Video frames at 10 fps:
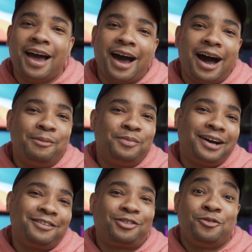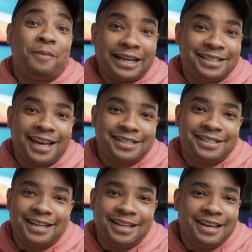but through my
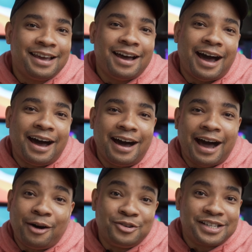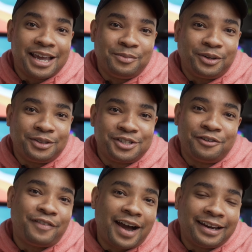testing, I was able to
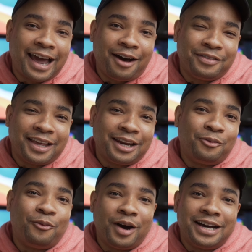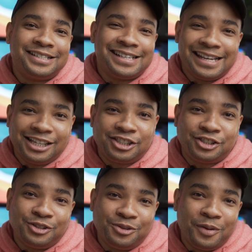find out that it was an
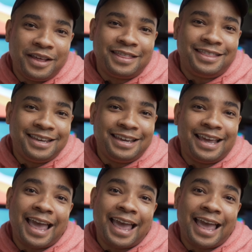issue with the